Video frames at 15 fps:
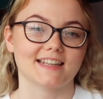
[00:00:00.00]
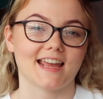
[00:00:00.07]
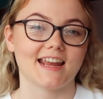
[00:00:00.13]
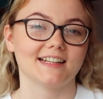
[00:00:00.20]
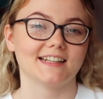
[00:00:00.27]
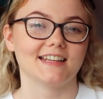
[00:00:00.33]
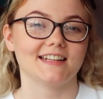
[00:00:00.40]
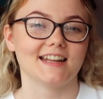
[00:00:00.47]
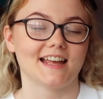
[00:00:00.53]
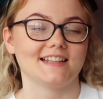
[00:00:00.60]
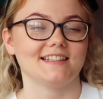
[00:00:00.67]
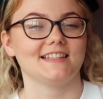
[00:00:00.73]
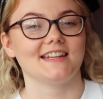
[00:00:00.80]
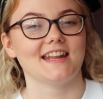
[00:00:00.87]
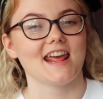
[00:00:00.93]
Caitlin and
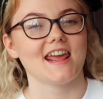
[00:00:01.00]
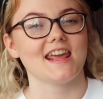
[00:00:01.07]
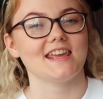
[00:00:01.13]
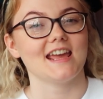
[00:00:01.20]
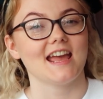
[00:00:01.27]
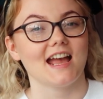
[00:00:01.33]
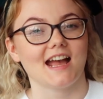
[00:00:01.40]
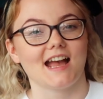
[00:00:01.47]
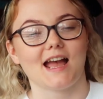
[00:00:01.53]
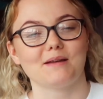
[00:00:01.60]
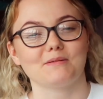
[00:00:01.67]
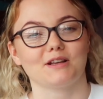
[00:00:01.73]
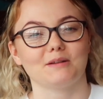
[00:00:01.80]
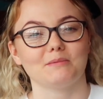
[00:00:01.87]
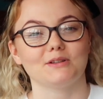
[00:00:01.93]
today
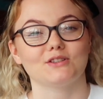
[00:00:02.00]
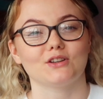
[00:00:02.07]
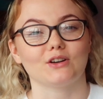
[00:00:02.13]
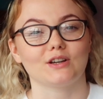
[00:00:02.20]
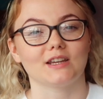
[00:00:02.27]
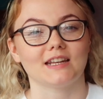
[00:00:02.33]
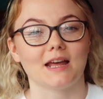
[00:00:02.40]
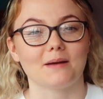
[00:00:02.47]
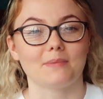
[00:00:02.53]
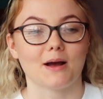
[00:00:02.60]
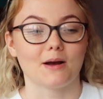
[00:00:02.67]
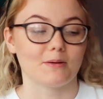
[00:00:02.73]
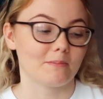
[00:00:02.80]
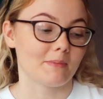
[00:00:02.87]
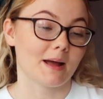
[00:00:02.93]
I'm going to be talking
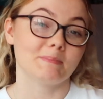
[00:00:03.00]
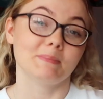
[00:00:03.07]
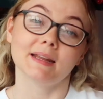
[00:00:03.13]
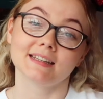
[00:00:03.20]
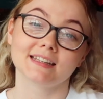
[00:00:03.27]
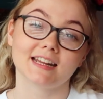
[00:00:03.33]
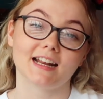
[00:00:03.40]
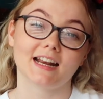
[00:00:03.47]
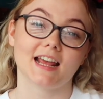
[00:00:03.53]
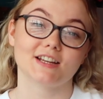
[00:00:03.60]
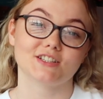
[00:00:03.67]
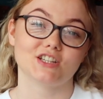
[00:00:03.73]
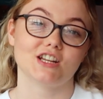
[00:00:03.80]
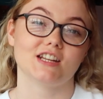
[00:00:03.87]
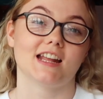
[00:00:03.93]
about my pin
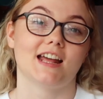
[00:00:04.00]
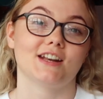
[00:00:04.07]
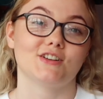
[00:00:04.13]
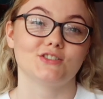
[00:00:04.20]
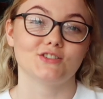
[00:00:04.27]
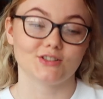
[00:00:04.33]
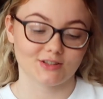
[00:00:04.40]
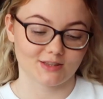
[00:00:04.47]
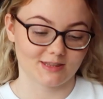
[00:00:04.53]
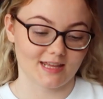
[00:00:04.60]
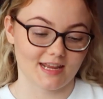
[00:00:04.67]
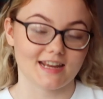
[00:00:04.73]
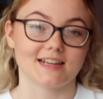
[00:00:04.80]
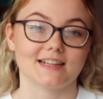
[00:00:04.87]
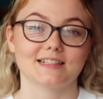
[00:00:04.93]
collection and all
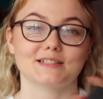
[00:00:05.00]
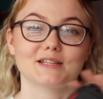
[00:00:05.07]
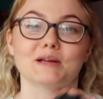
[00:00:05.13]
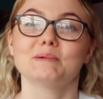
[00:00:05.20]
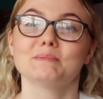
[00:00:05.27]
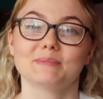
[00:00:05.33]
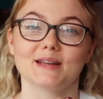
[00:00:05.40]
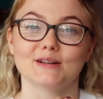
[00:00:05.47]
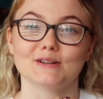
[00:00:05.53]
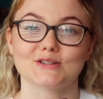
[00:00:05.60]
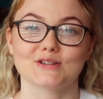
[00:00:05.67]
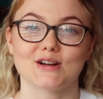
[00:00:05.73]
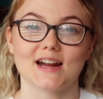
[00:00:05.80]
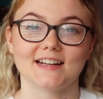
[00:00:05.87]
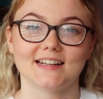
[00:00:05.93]
things pin
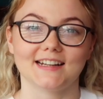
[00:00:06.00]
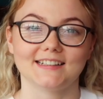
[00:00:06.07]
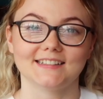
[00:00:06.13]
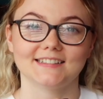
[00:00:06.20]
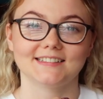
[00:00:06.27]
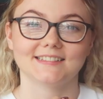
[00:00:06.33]
trading.